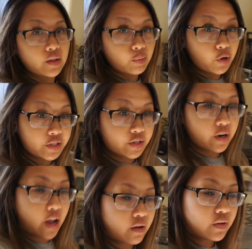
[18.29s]
The boys are
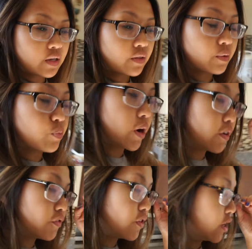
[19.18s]
having their
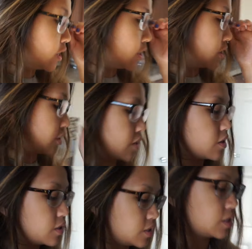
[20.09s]
breakfast.
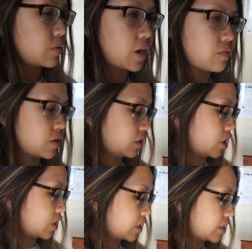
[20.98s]
Let's see, we're having
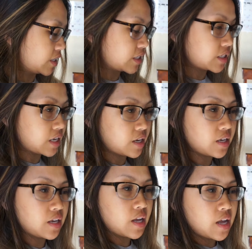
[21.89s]

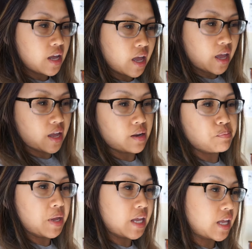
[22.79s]
longanisa and
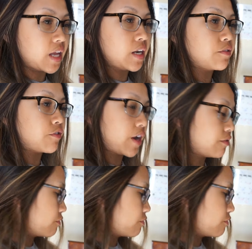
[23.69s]
bacon, fried